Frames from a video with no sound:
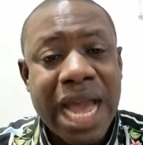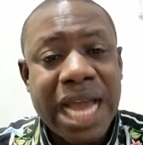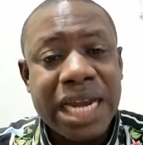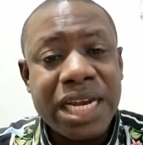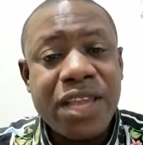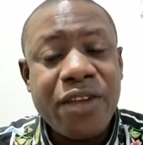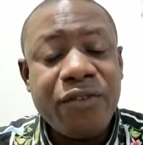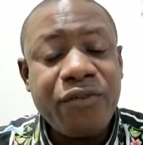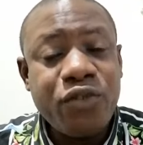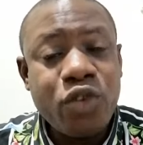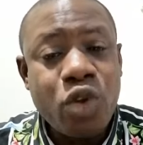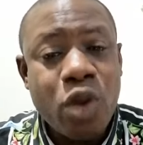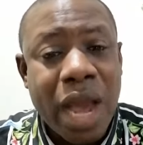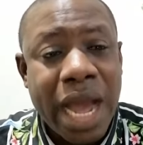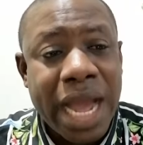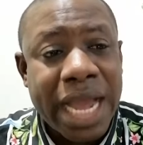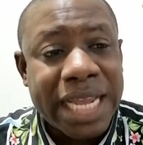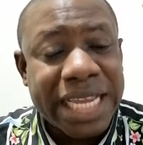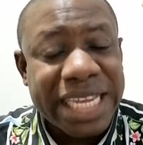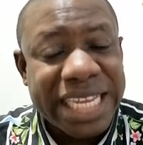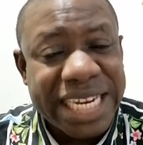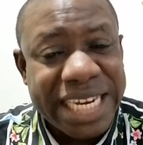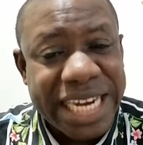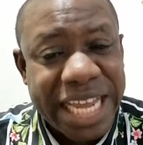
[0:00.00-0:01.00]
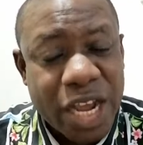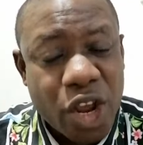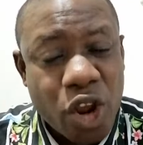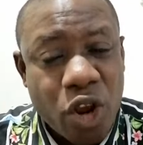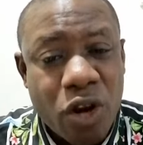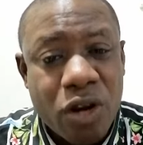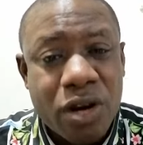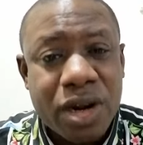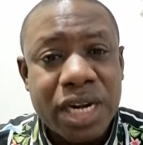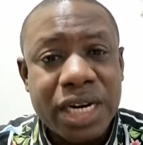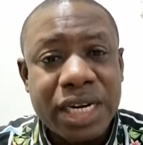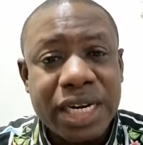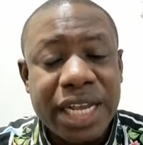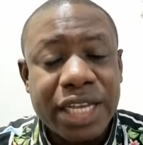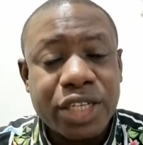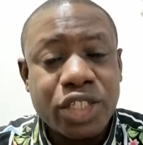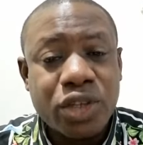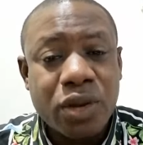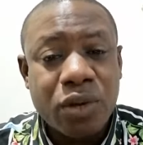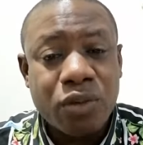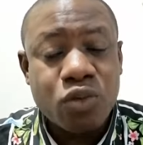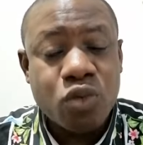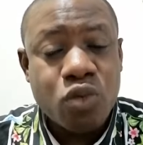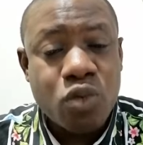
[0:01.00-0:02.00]
And if you are in a
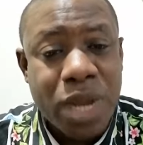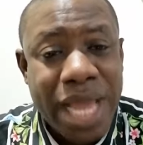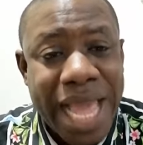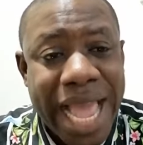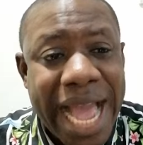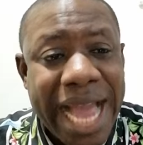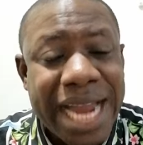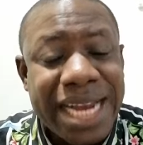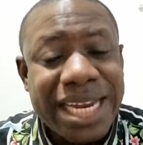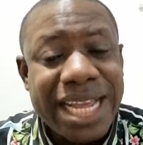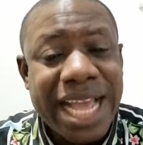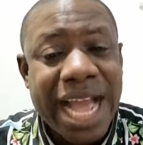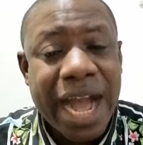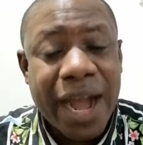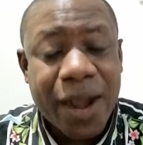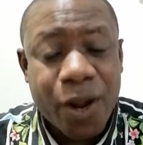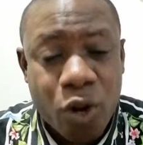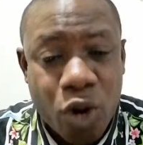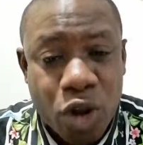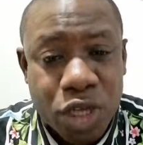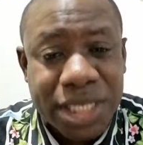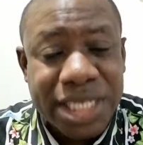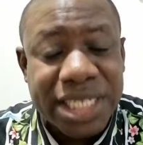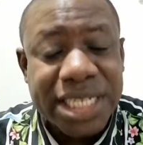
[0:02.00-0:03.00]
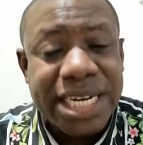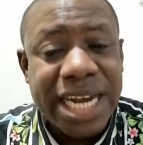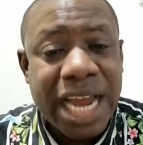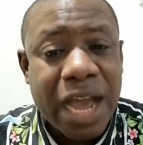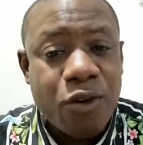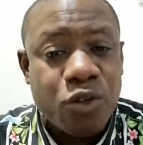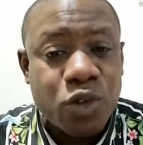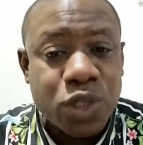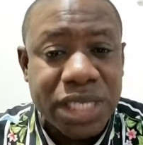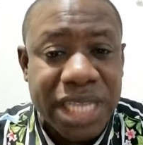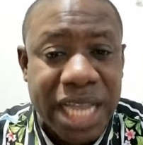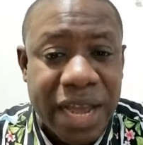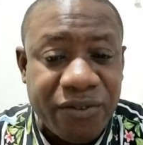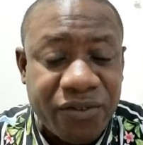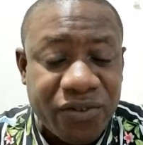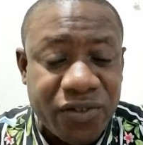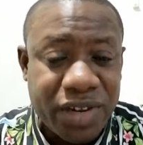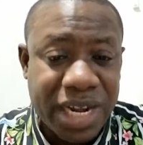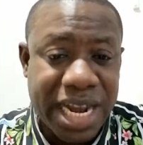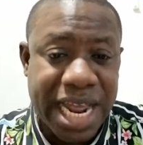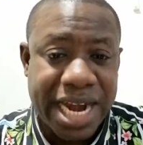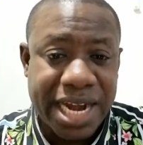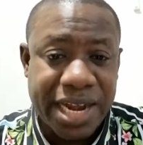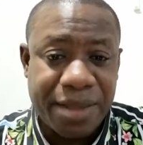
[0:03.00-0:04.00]
congregation where they are cursing Hausa
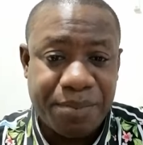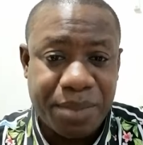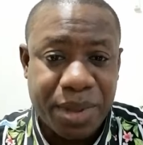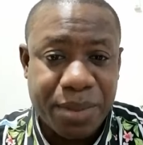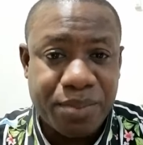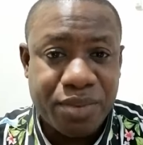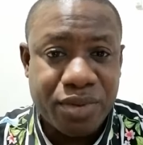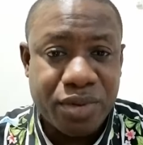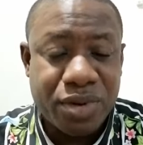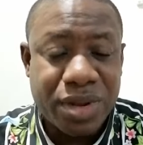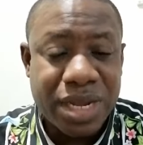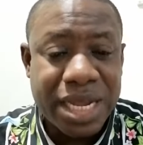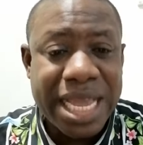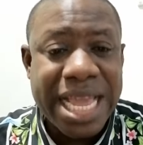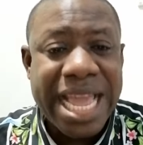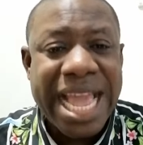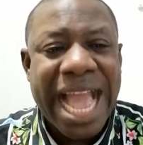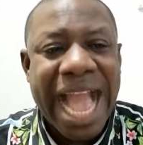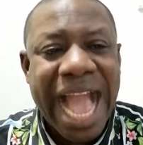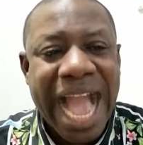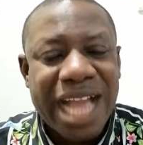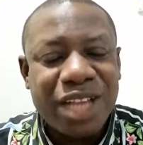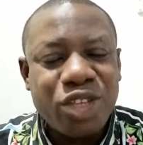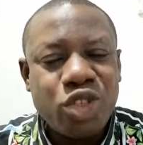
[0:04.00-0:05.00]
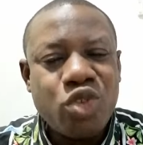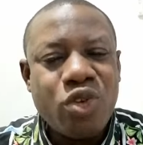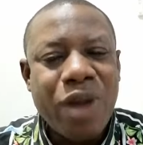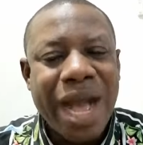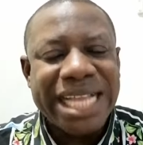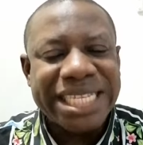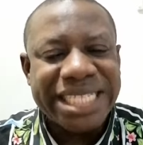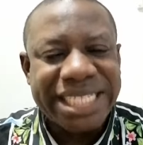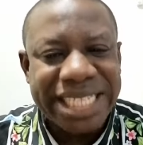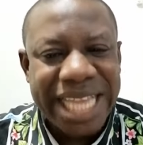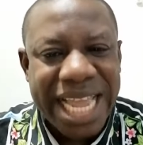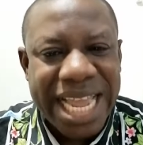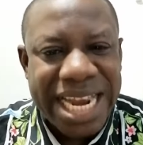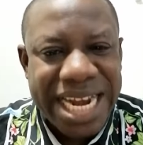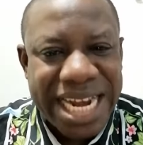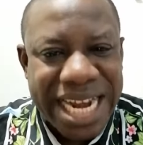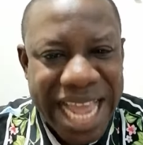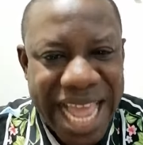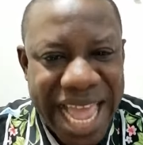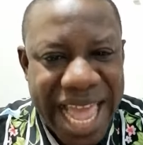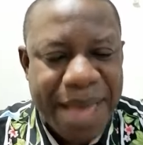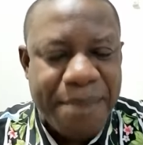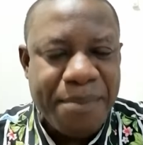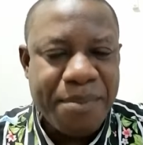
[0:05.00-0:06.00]
Fulani people and you are
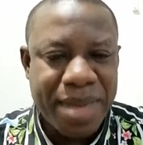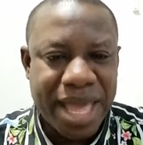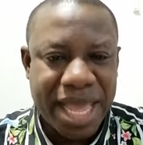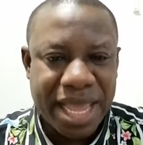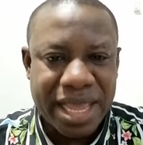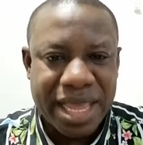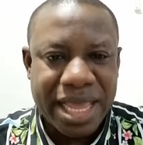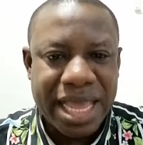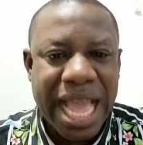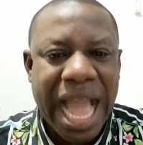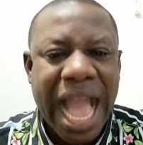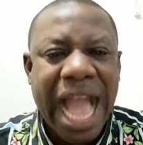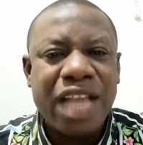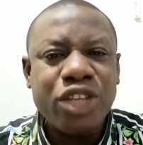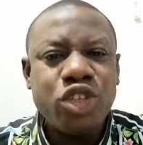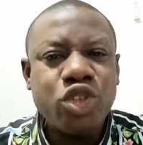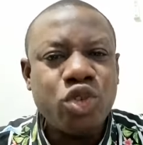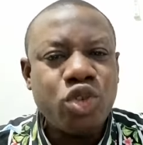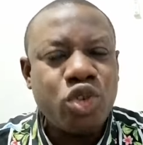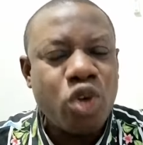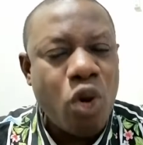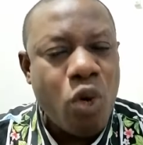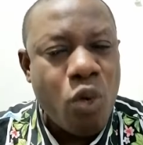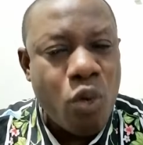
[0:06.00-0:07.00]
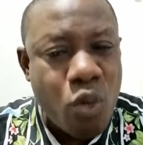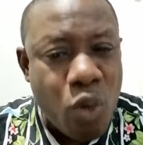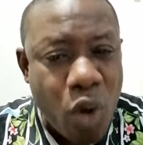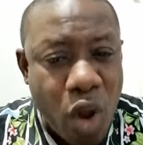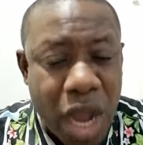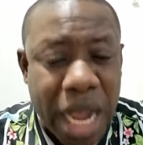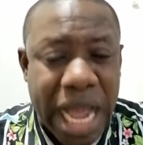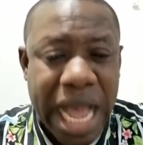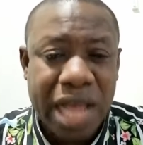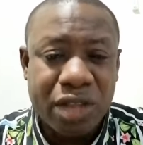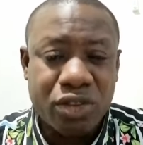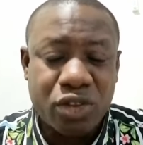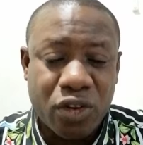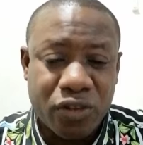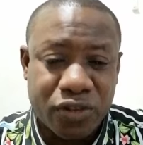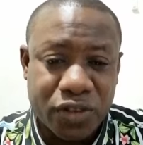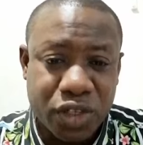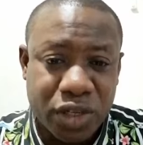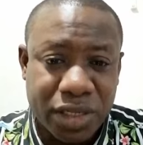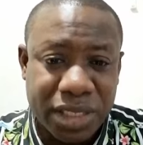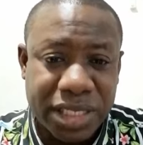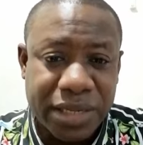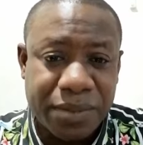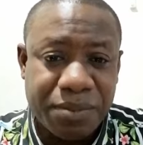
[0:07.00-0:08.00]
saying amen and you don't walk out
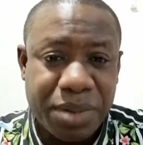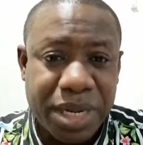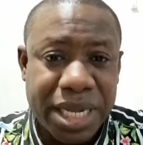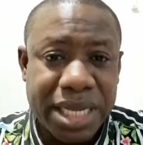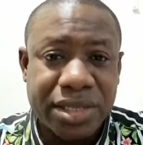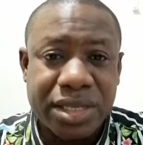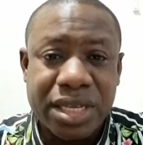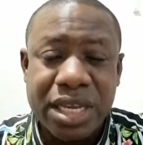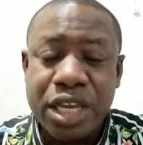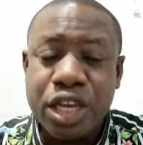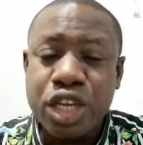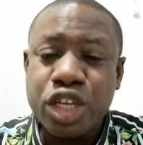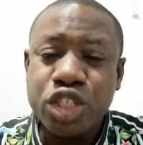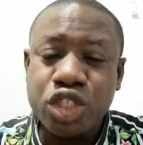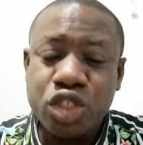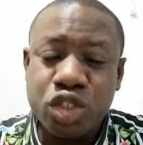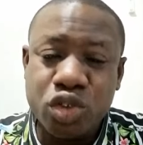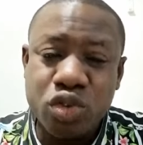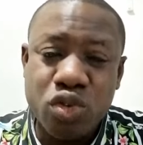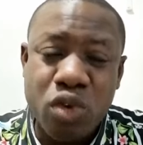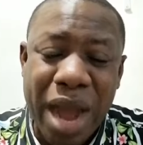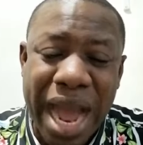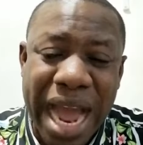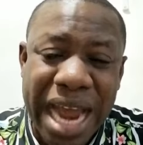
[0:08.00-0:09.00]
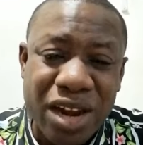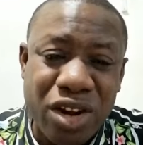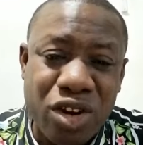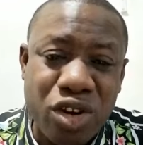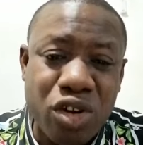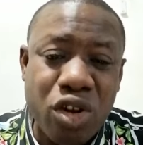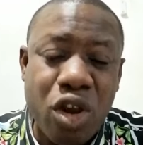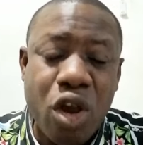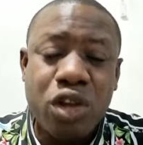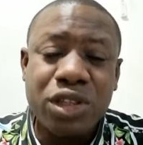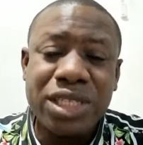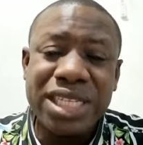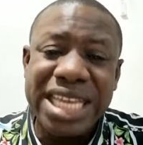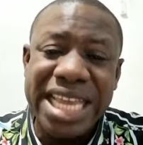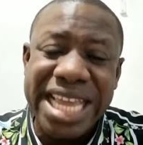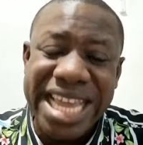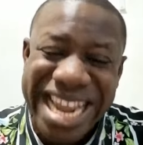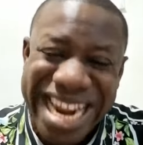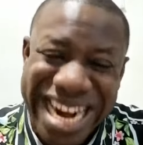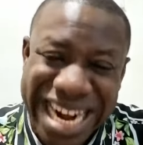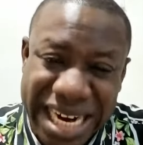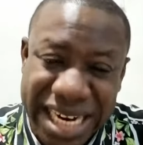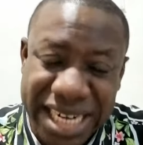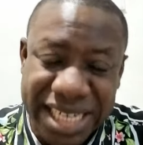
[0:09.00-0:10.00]
of such a place, you are not
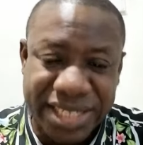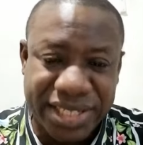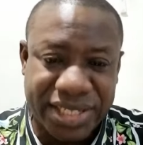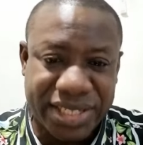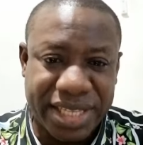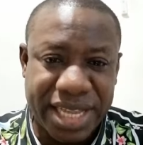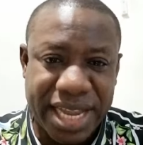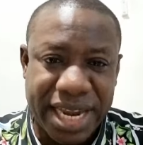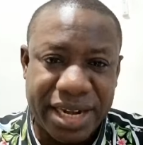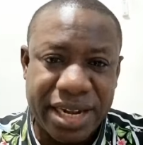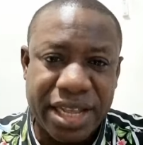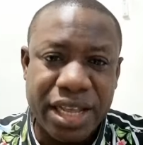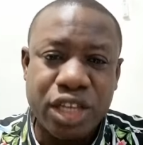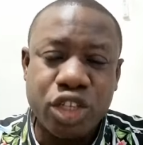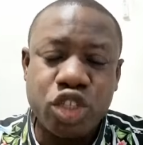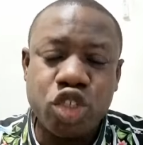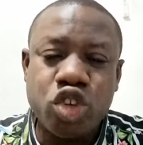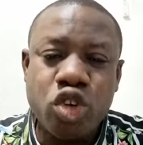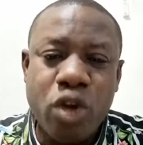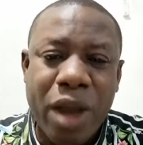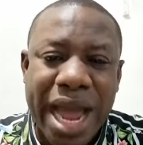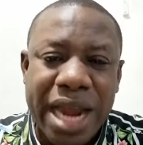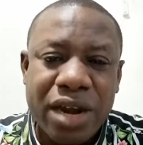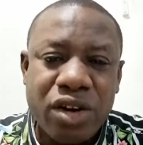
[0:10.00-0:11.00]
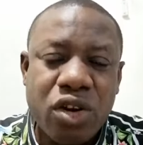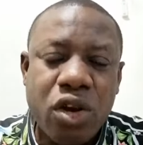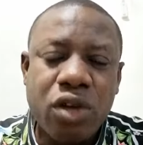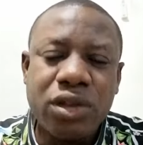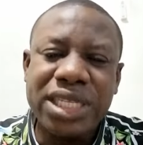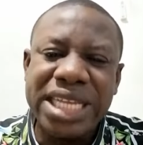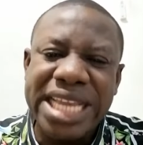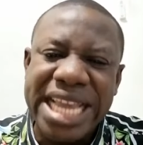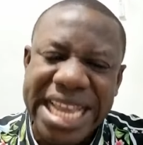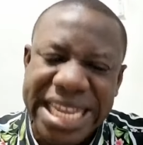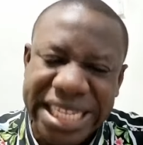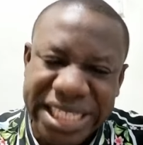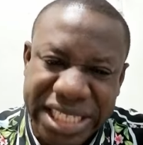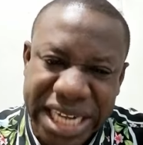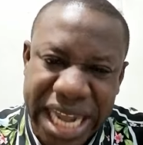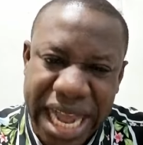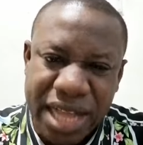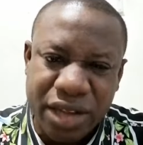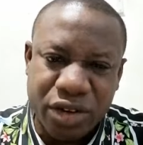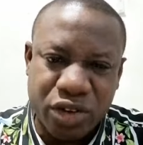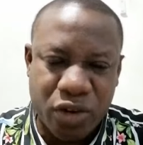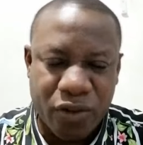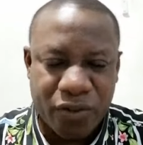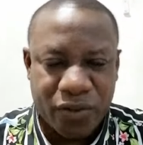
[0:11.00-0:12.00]
a Christian. You are not a
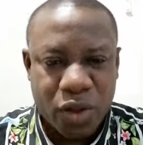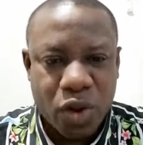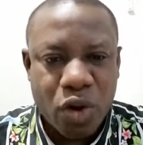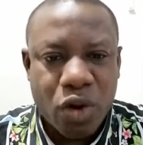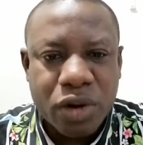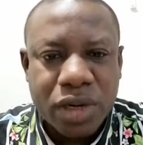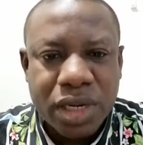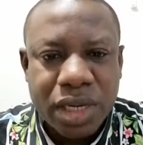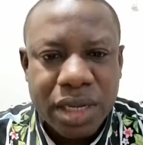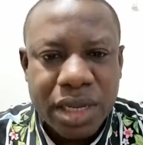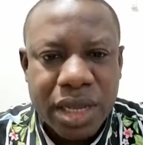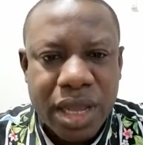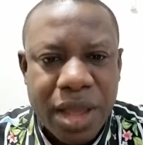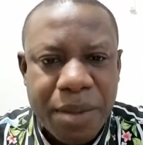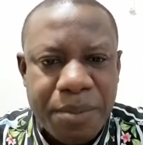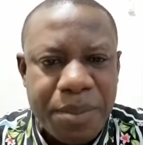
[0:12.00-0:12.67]
child of God.